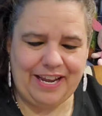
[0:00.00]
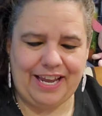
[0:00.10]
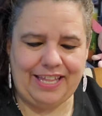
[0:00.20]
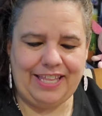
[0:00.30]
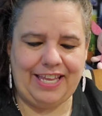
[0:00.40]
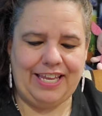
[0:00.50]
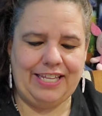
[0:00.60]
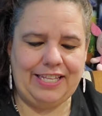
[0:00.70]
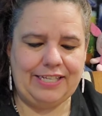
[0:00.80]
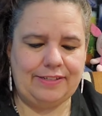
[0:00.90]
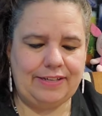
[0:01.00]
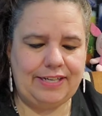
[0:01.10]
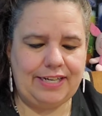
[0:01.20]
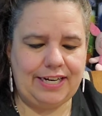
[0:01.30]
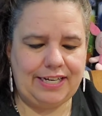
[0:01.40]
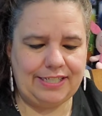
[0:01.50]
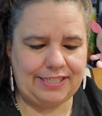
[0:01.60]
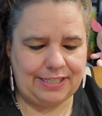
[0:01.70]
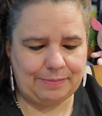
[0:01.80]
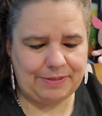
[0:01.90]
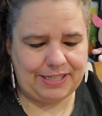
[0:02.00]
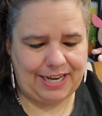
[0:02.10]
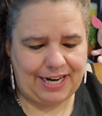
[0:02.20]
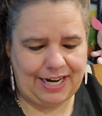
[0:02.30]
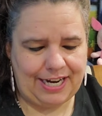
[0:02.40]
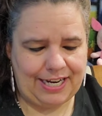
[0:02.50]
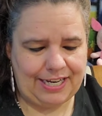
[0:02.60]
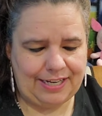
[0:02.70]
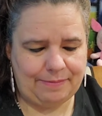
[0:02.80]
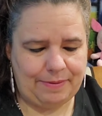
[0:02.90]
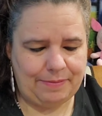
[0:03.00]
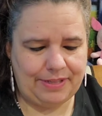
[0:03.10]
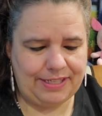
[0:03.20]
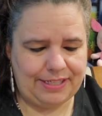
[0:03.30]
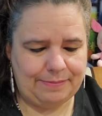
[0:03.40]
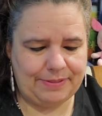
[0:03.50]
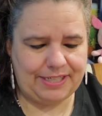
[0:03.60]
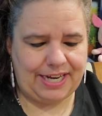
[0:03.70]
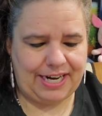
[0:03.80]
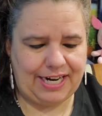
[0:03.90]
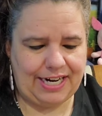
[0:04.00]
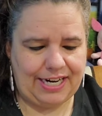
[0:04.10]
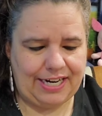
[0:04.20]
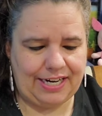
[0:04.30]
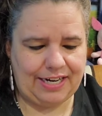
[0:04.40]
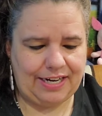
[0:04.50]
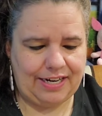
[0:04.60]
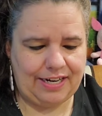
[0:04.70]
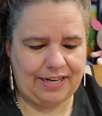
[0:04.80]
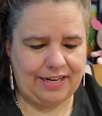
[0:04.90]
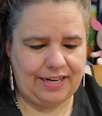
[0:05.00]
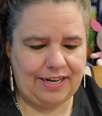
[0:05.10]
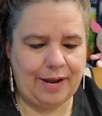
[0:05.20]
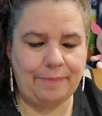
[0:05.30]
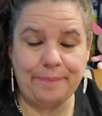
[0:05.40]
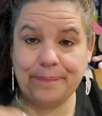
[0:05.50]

And then this one here, is this mascara? Maybe this is mascara. Yep,